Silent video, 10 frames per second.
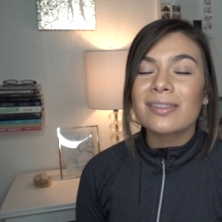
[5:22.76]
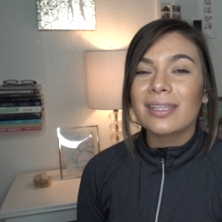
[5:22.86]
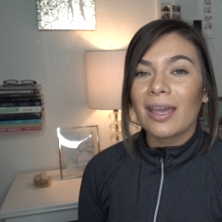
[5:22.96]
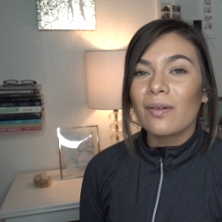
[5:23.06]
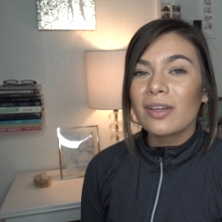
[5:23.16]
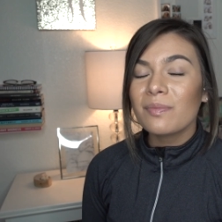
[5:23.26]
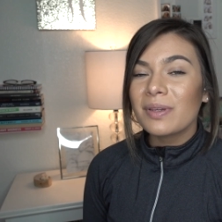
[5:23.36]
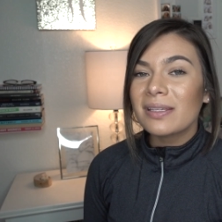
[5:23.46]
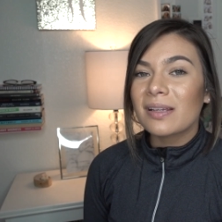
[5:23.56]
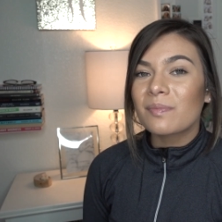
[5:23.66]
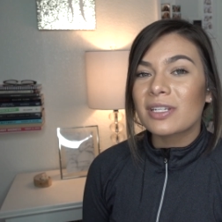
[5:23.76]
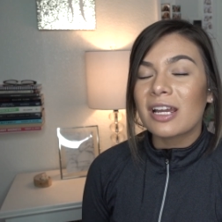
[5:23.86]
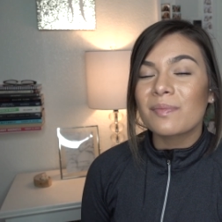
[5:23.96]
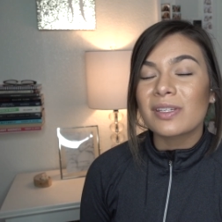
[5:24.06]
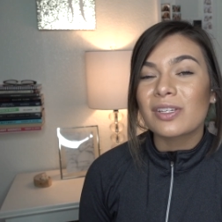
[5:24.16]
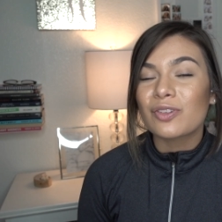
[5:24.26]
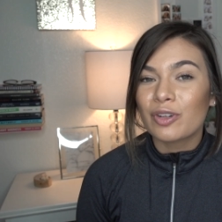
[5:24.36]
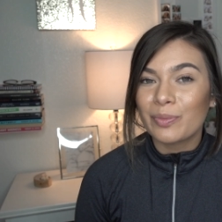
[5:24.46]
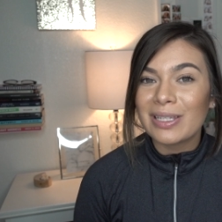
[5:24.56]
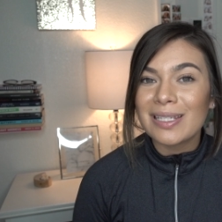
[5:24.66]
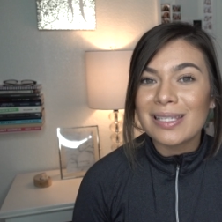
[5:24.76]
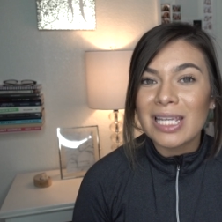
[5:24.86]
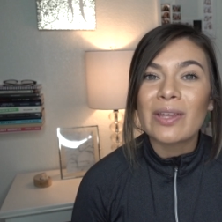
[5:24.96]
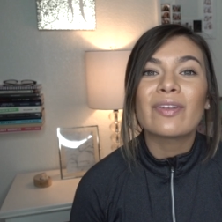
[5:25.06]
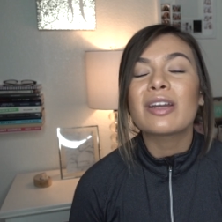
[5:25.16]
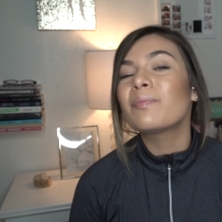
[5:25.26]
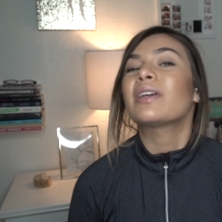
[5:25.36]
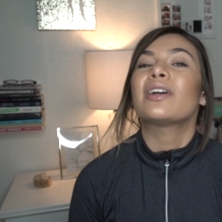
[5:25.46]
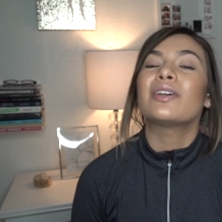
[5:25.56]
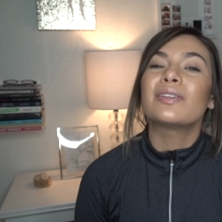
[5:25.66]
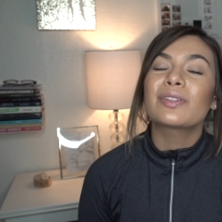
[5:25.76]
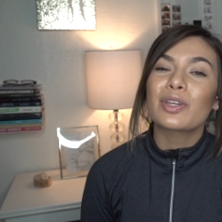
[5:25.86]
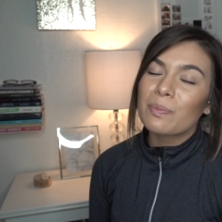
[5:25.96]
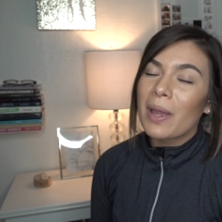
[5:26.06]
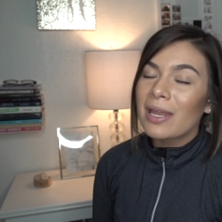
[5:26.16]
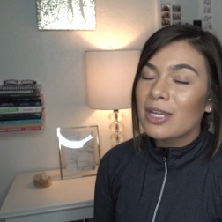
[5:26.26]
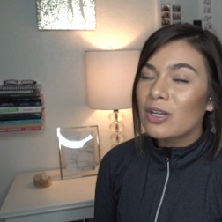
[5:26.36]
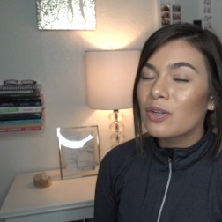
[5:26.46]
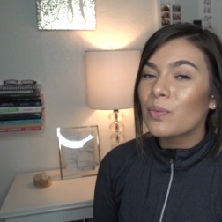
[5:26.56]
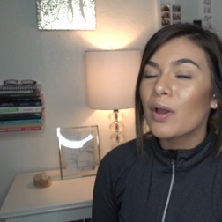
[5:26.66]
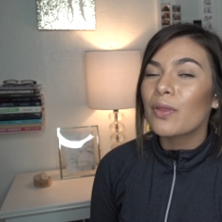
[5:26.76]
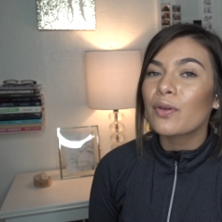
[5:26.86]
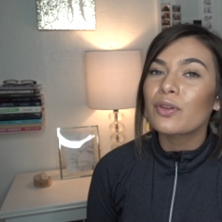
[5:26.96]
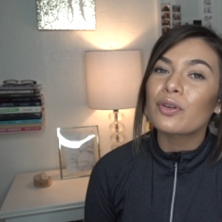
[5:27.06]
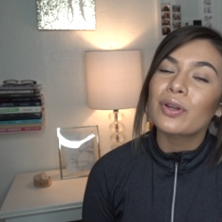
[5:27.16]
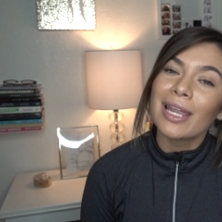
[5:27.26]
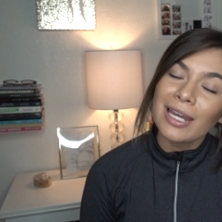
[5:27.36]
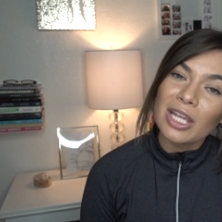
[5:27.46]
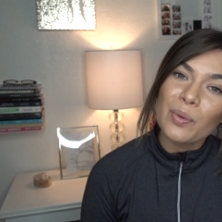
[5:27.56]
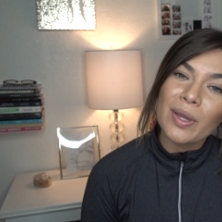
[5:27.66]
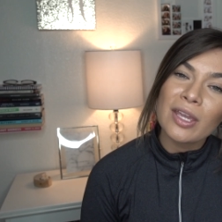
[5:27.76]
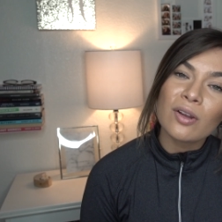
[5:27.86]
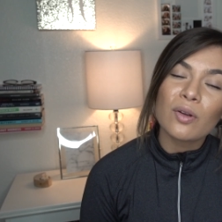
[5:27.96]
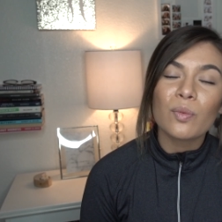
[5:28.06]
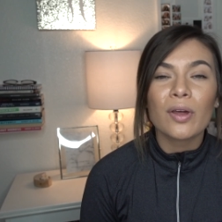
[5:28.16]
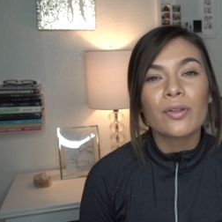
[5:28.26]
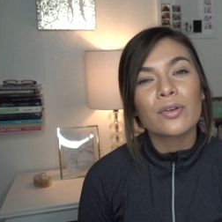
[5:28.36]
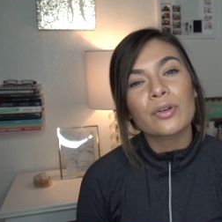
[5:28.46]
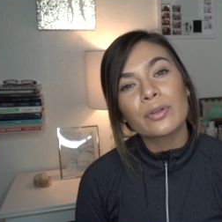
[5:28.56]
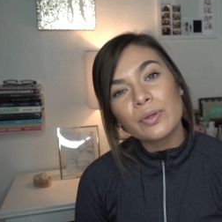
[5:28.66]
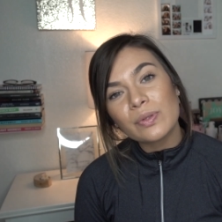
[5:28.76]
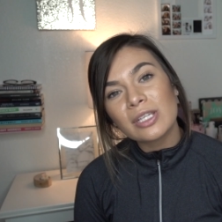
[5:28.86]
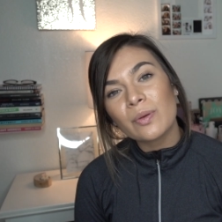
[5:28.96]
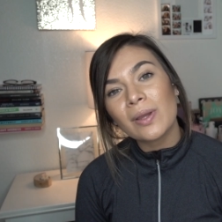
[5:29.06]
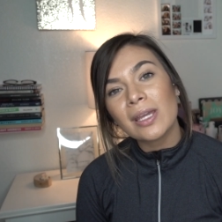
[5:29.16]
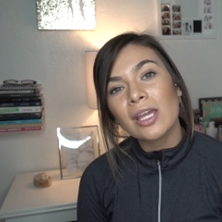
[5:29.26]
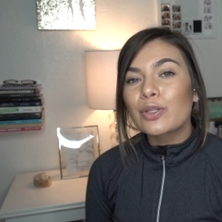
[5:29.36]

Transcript: The scale can be sometimes extremely deceiving because depending on whether you're gaining weight or whether you're losing weight,